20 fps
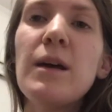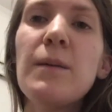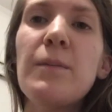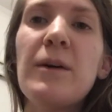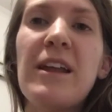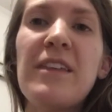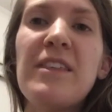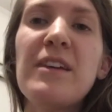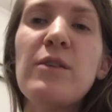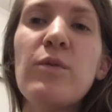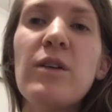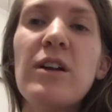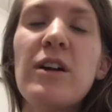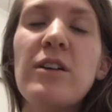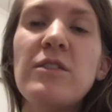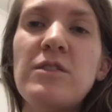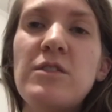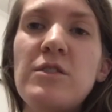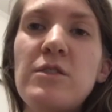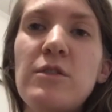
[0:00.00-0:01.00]
but I think what
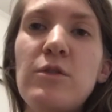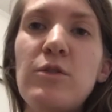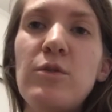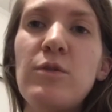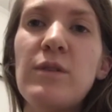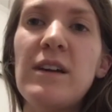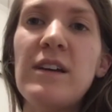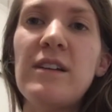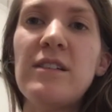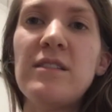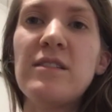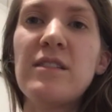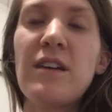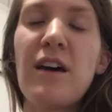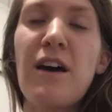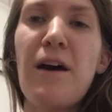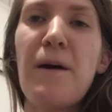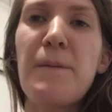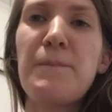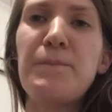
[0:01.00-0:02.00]
I'll do is
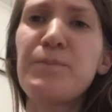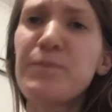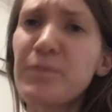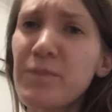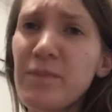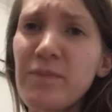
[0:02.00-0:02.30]
um,